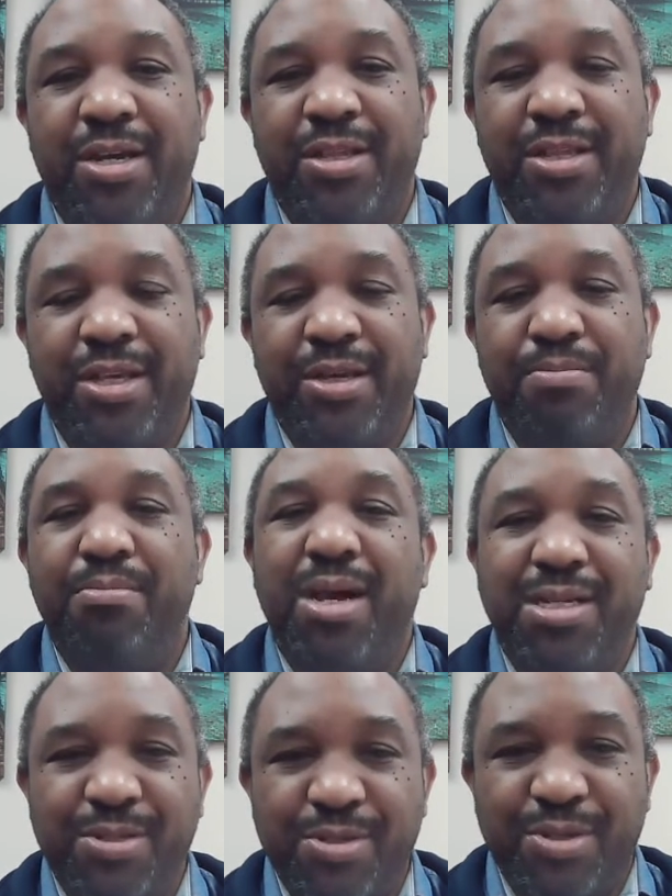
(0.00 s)
the
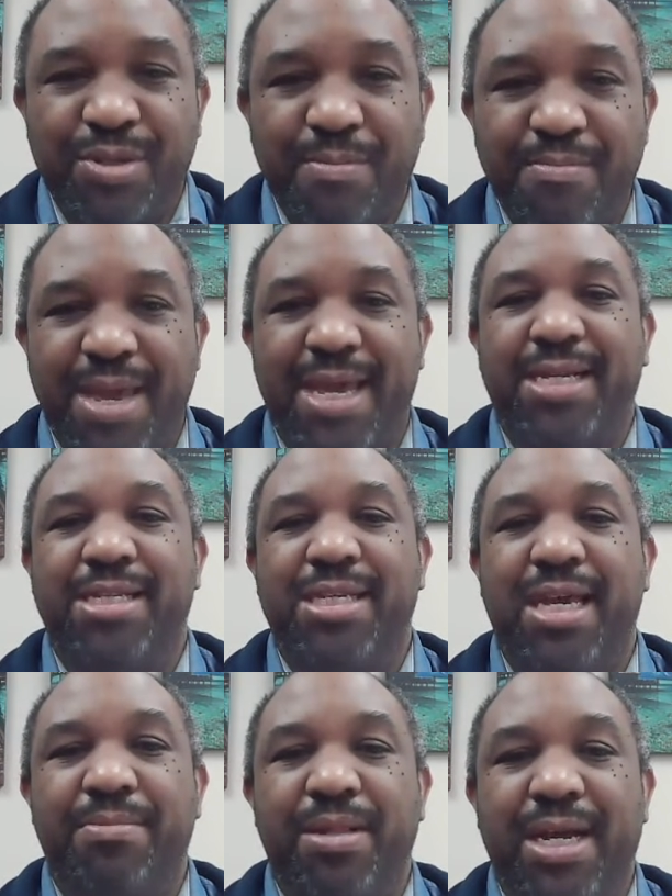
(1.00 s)
muscles are the main
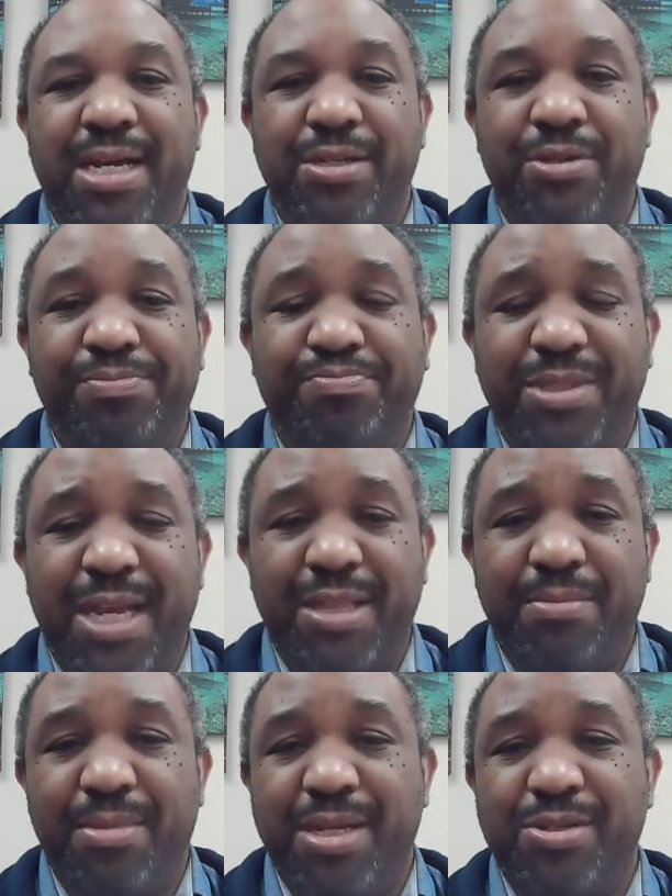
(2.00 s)
stabilizers, and the
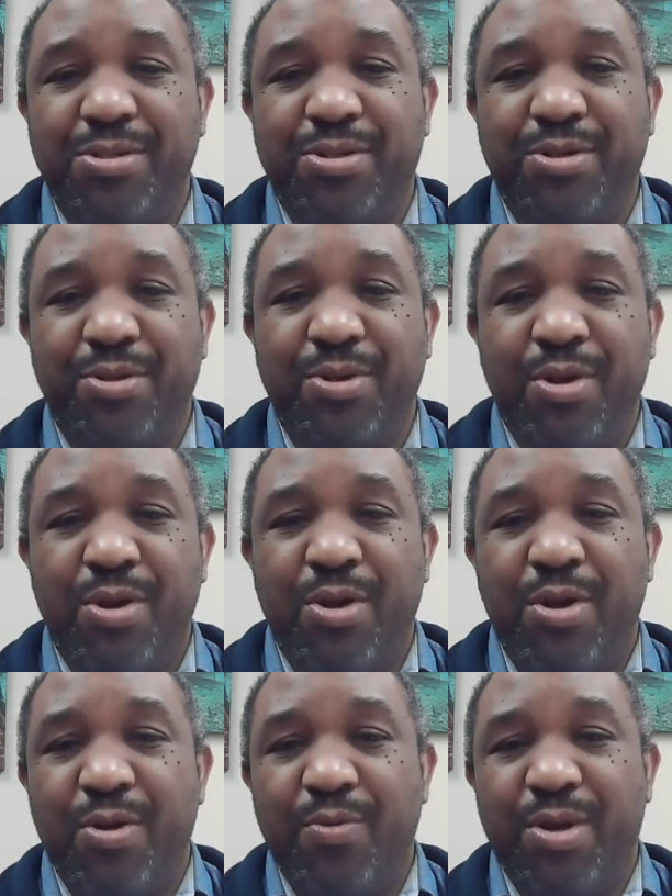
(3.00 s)
muscles are
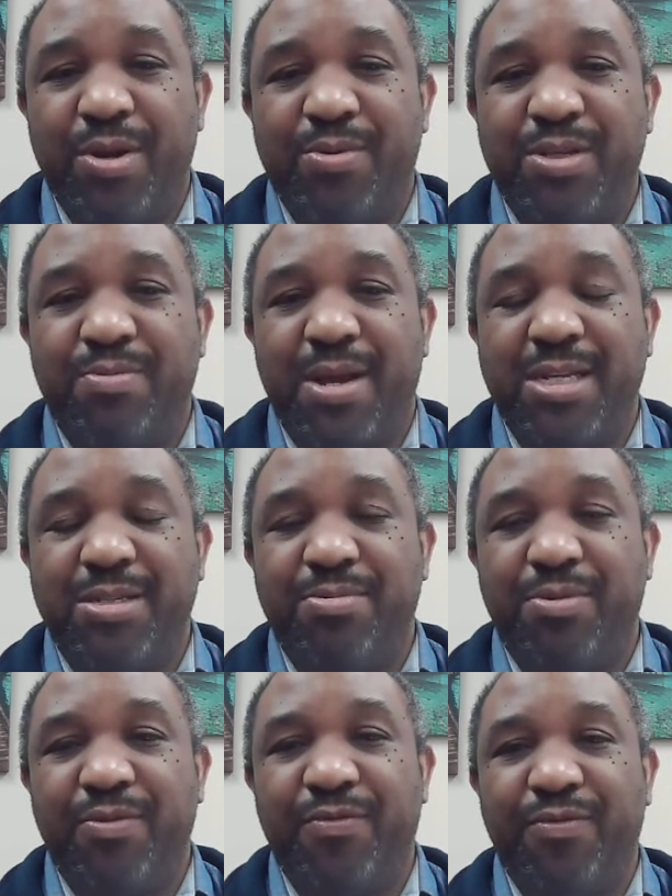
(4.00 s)
what are
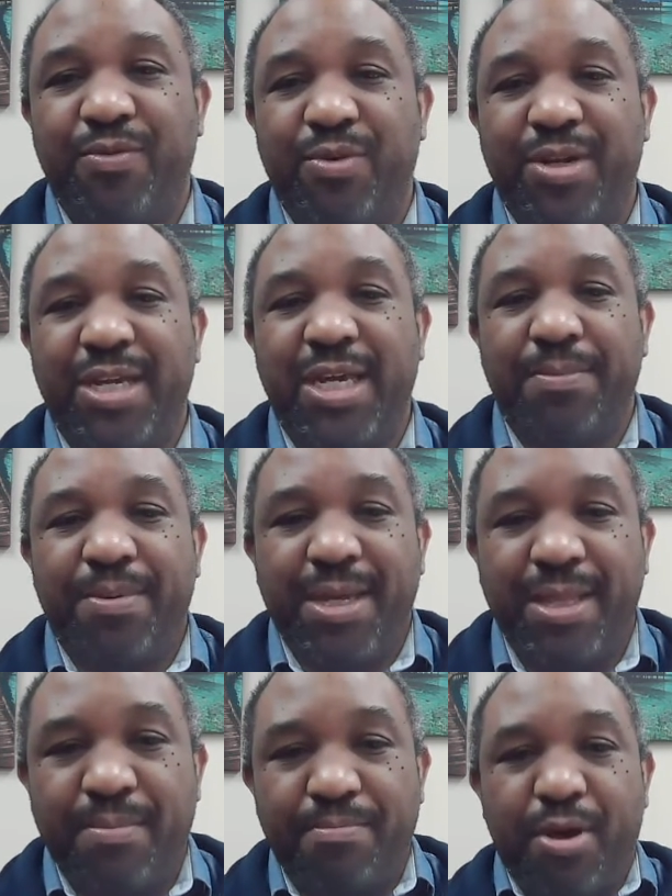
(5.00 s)
responsible for
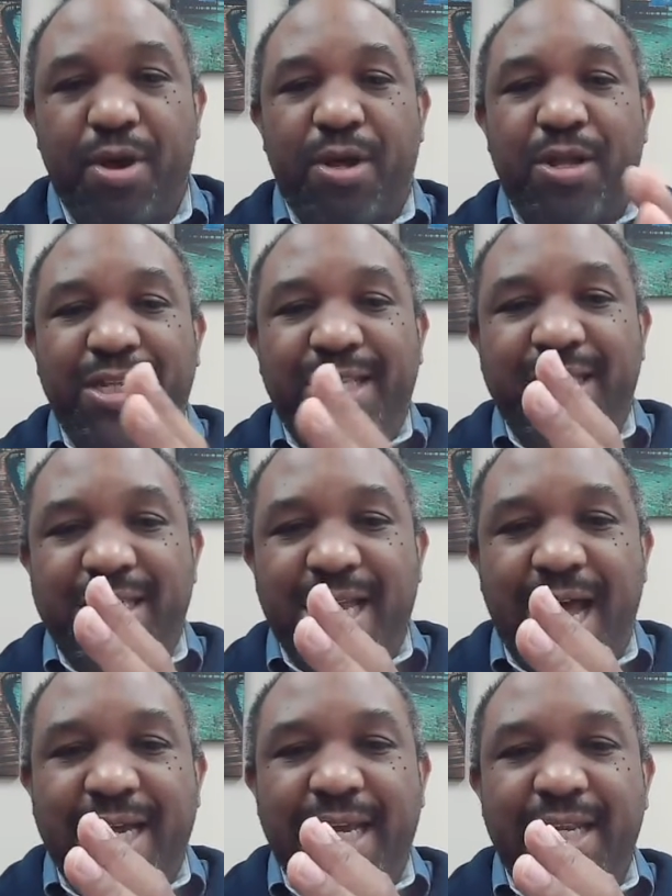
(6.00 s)
keeping the ball in the
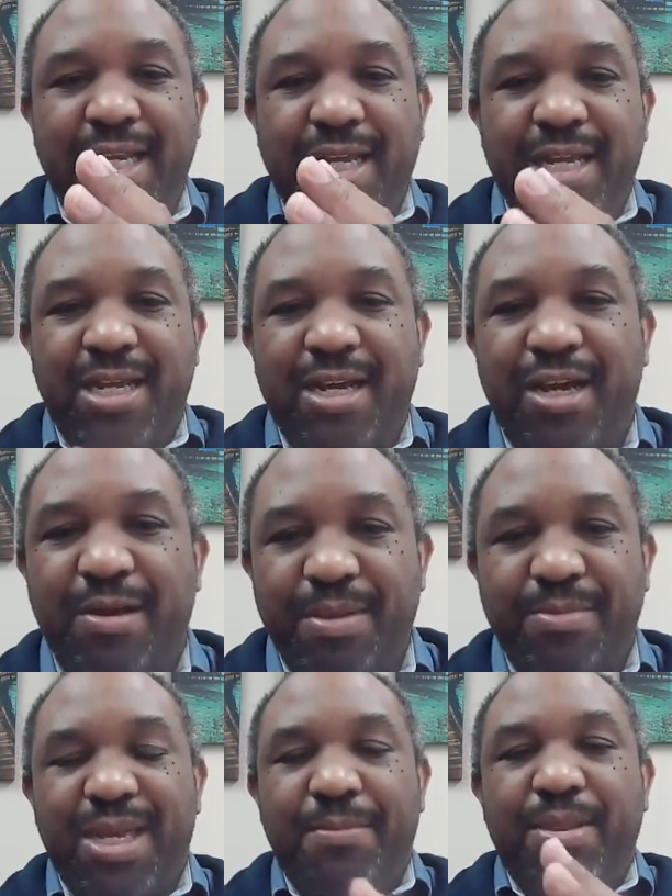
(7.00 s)
socket,
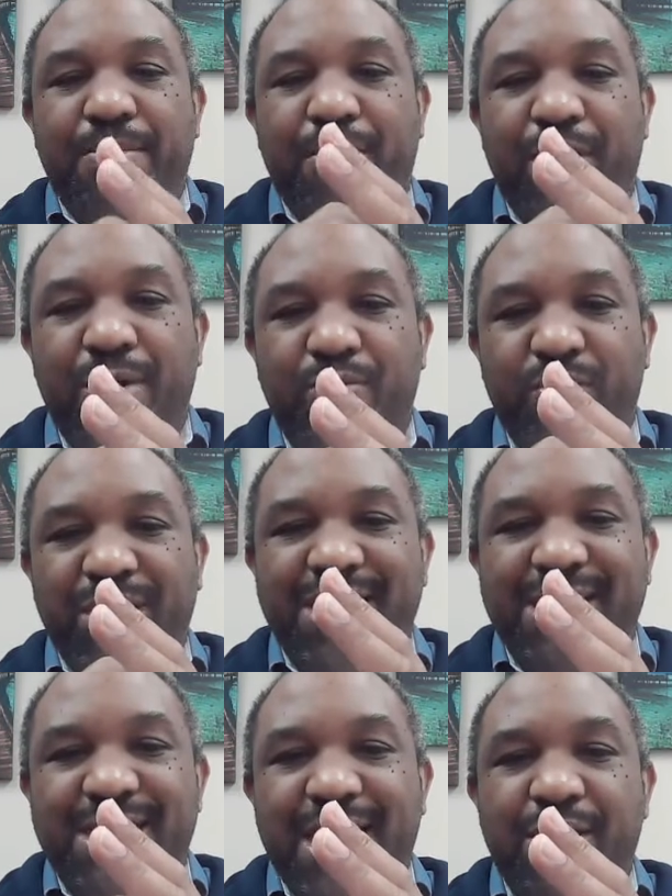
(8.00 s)
and keeping the ball really
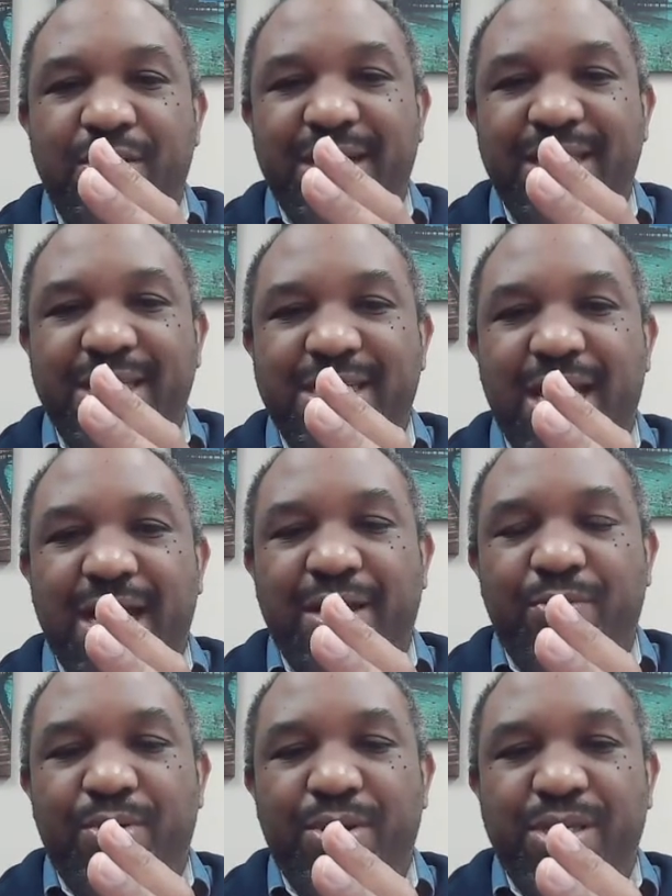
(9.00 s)
centered in the
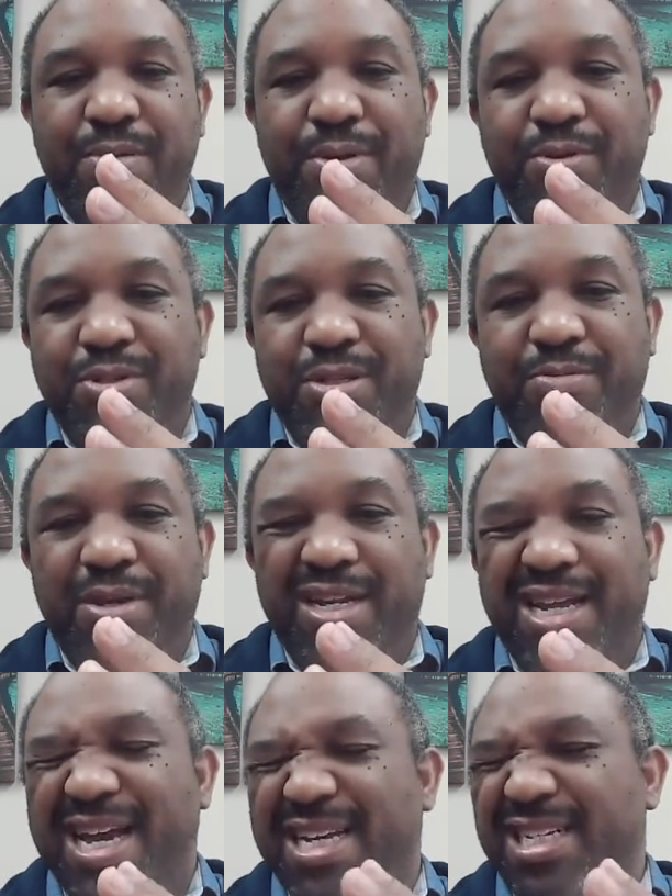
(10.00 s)
socket where it's supposed to be. And
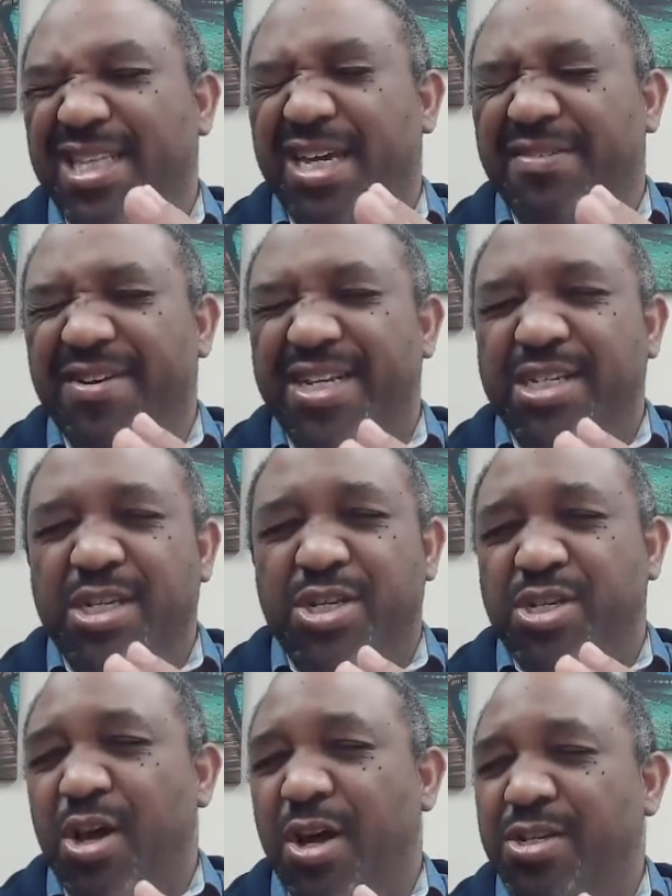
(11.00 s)
I actually think of it as a
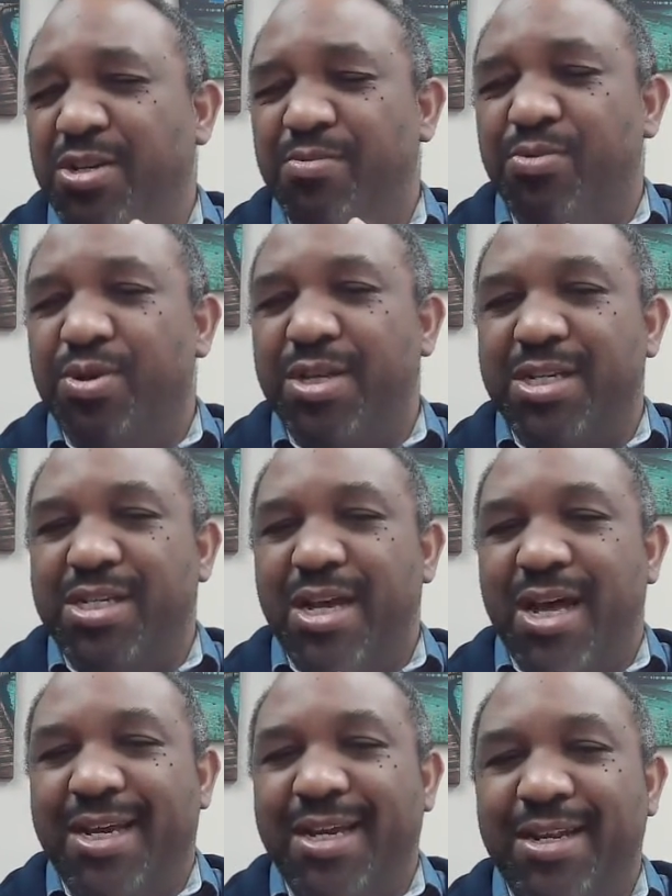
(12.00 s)
saucer more than a
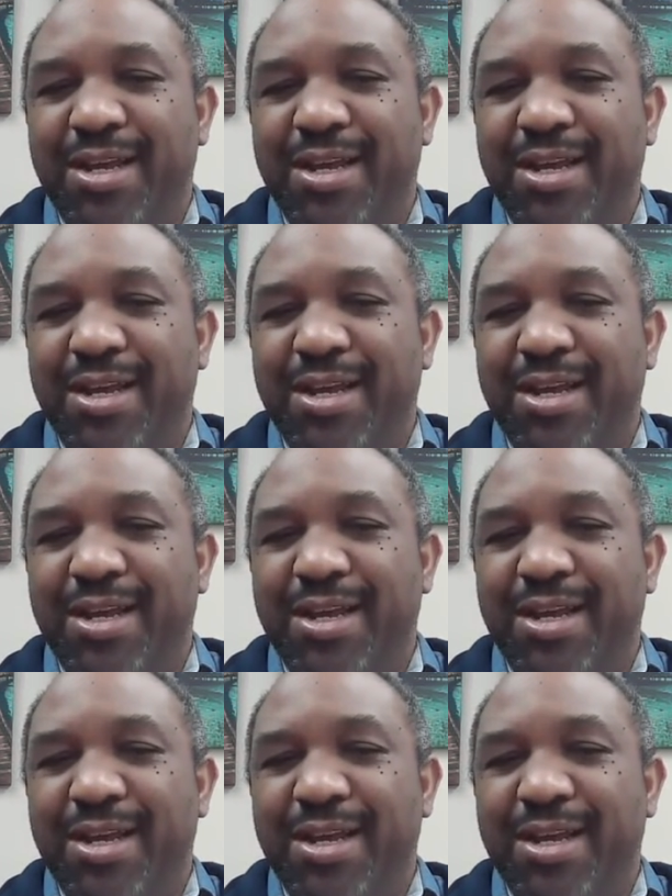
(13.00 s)
socket